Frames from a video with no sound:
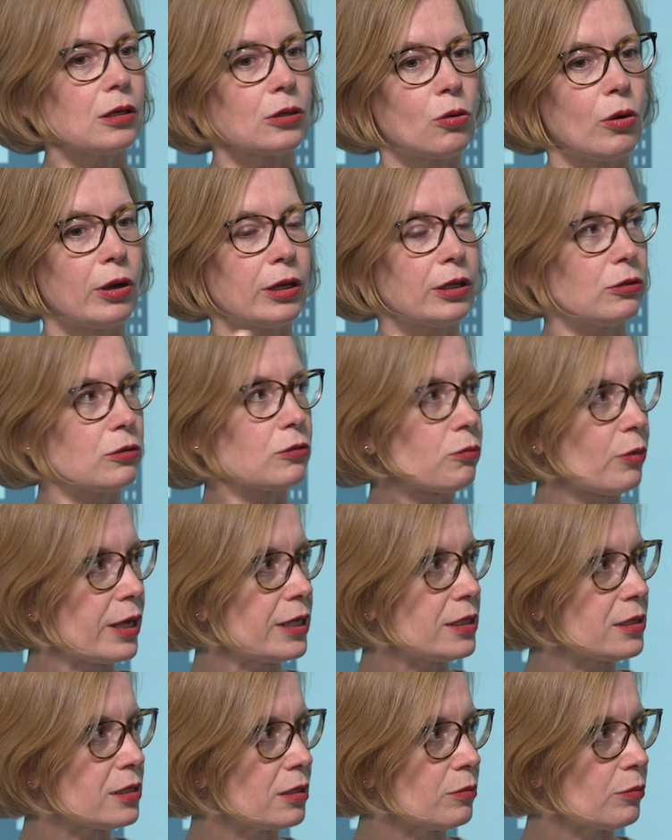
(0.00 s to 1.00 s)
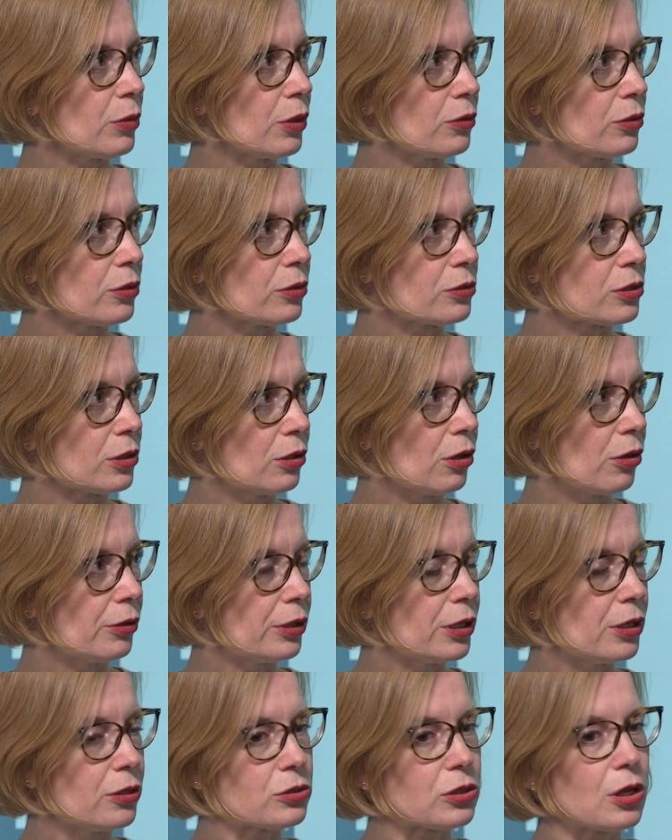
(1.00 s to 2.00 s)
quite a lot of waste in both
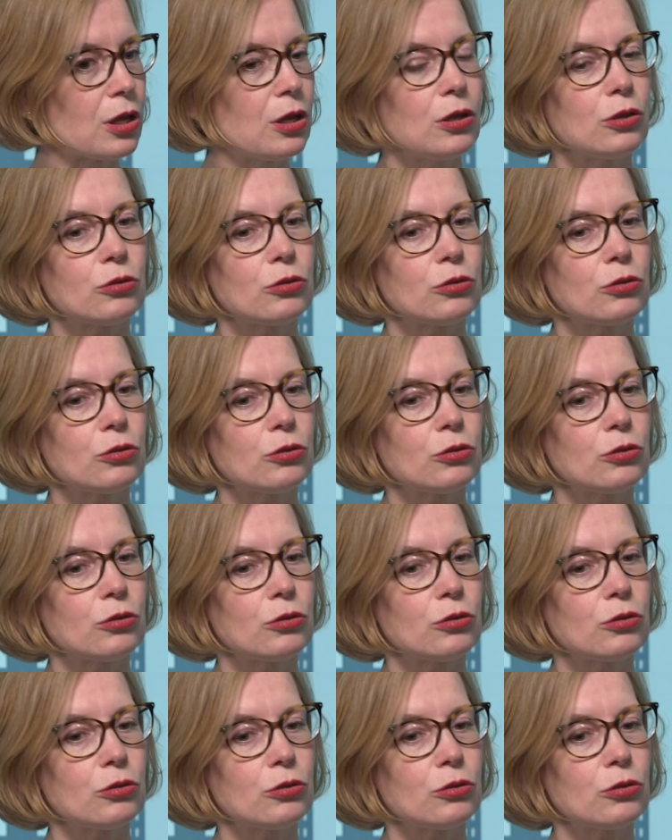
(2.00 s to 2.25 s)
scenarios.